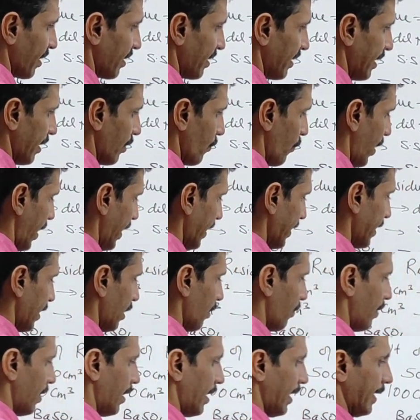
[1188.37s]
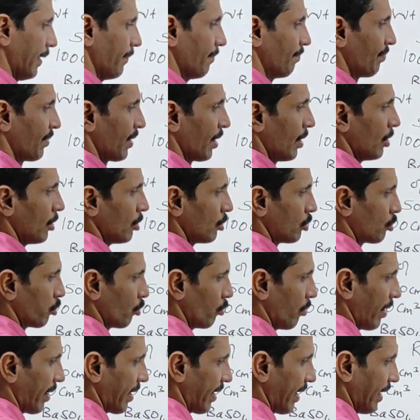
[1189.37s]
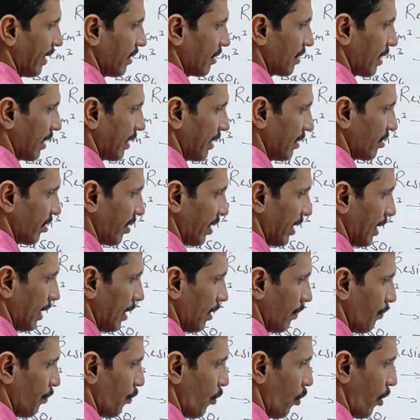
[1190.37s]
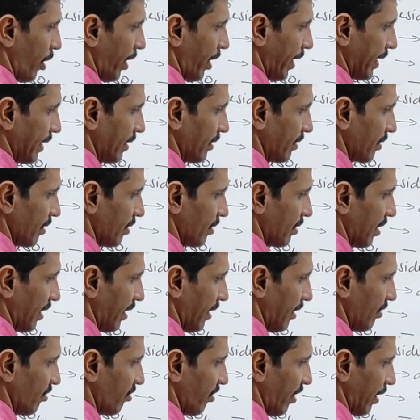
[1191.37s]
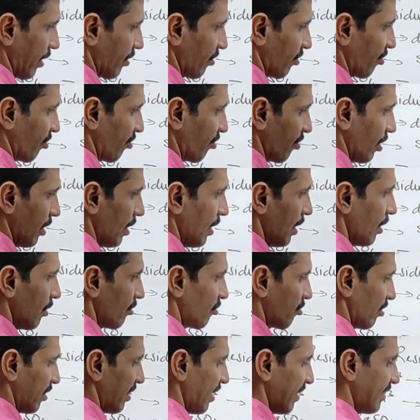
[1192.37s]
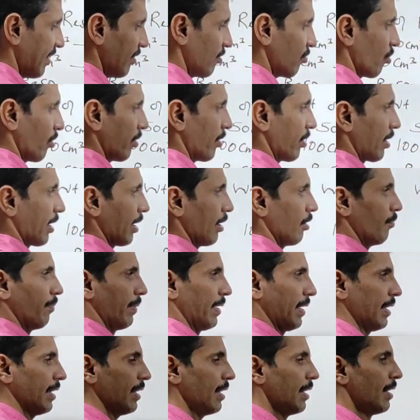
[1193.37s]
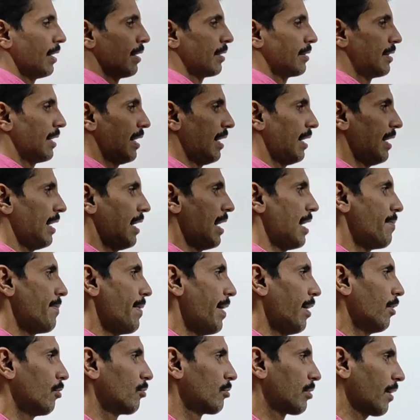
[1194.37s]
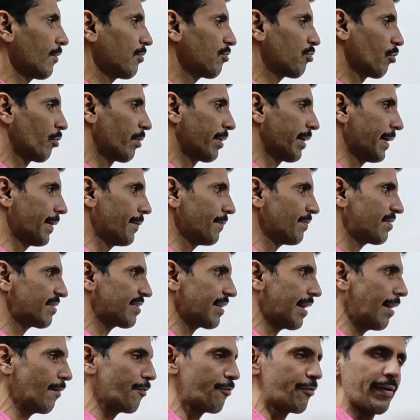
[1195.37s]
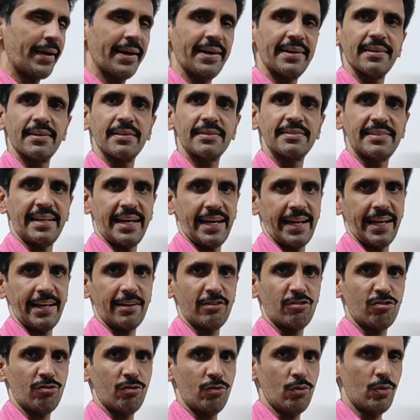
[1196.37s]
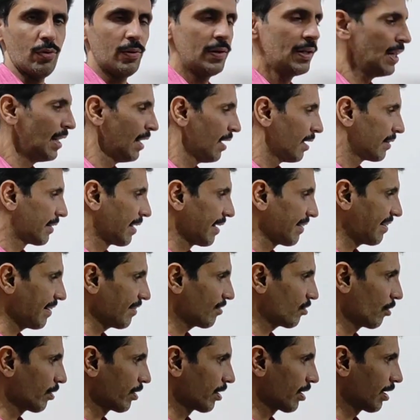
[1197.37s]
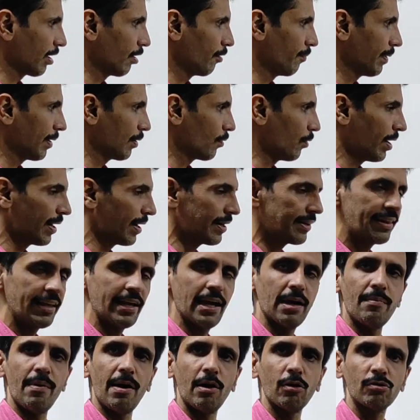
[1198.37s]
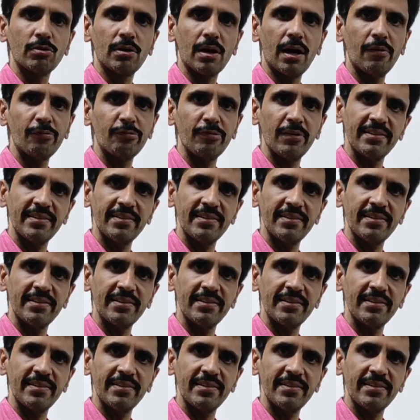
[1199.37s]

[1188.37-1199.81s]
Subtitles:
divided by 233.36. So this is going to give me the amount of sodium sulfate 10H2O. This is going to give me what? The amount of